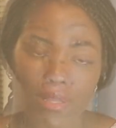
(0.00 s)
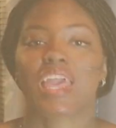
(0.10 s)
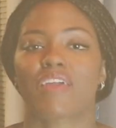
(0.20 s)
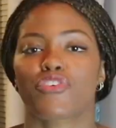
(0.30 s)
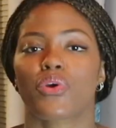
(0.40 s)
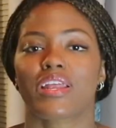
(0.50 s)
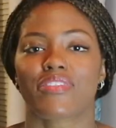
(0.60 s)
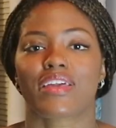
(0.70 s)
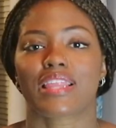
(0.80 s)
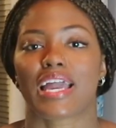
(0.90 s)
If you're
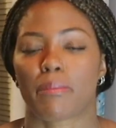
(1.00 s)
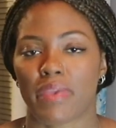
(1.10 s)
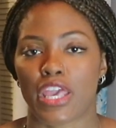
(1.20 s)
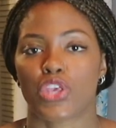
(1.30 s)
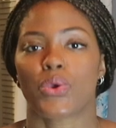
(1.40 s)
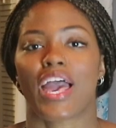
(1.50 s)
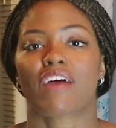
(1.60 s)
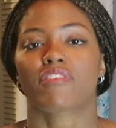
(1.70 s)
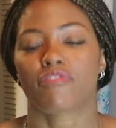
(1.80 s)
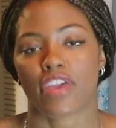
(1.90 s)
anything like me, you
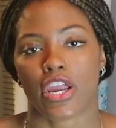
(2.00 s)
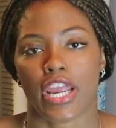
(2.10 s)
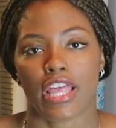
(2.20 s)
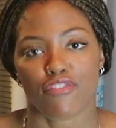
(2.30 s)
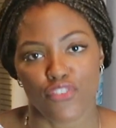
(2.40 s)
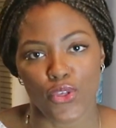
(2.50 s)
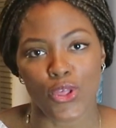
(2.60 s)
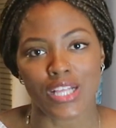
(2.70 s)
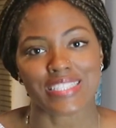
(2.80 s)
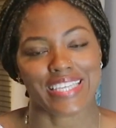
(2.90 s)
have very
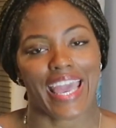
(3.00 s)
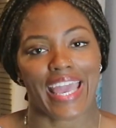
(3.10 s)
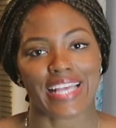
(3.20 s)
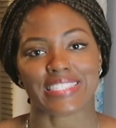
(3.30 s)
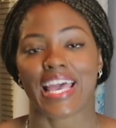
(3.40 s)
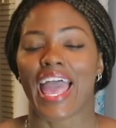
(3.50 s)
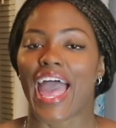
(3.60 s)
full days.